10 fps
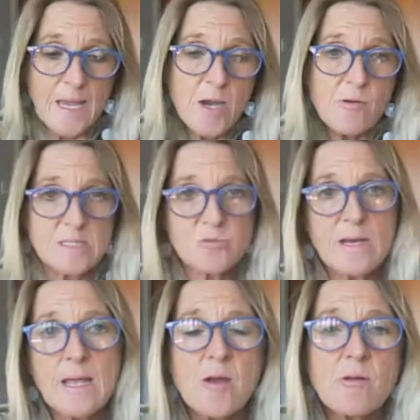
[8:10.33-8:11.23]

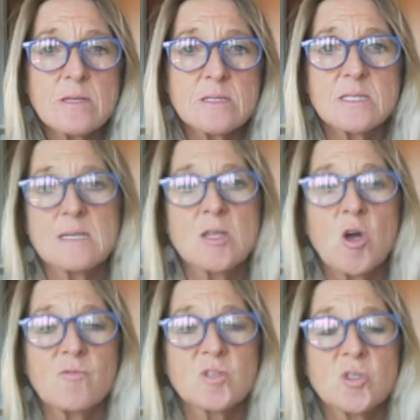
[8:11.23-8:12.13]
running errands in the
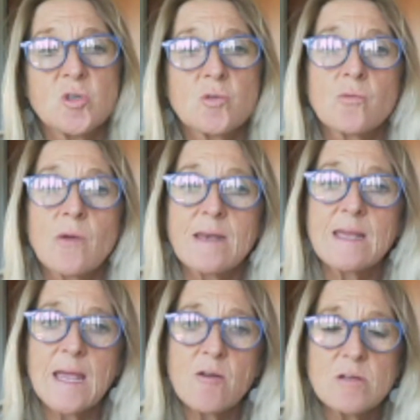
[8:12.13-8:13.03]
afternoon or running
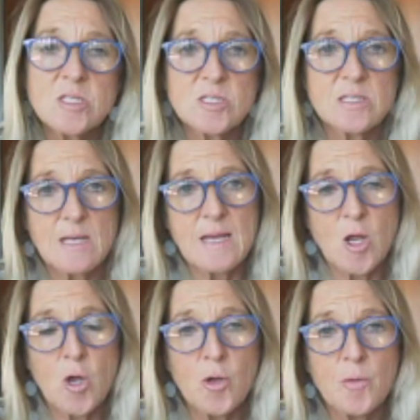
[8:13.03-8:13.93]
errands at
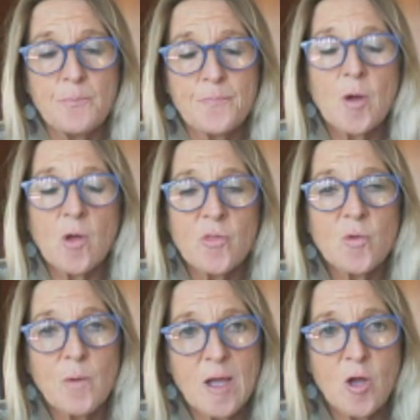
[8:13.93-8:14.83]
home on the
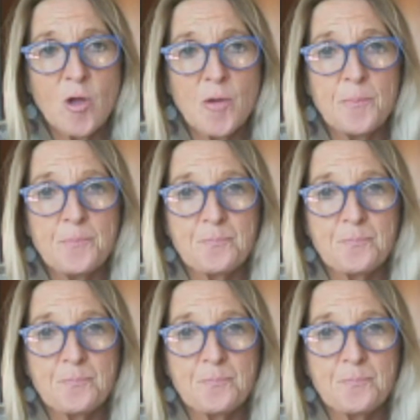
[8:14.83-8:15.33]
way home.